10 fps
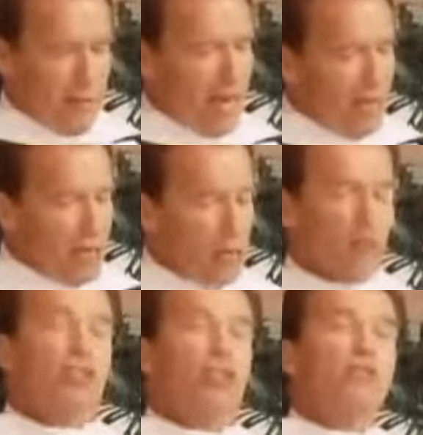I didn't
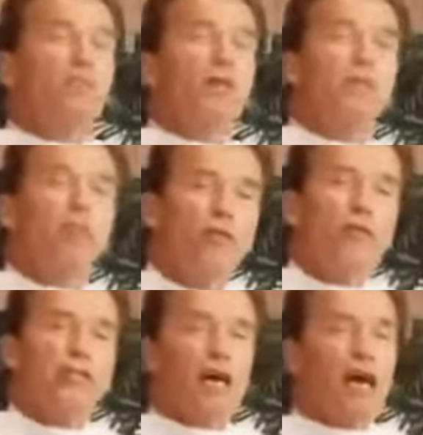want to just be a
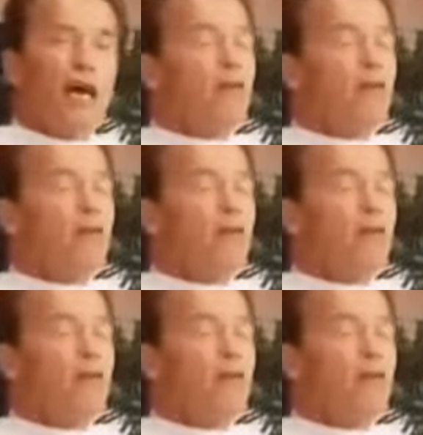movie star.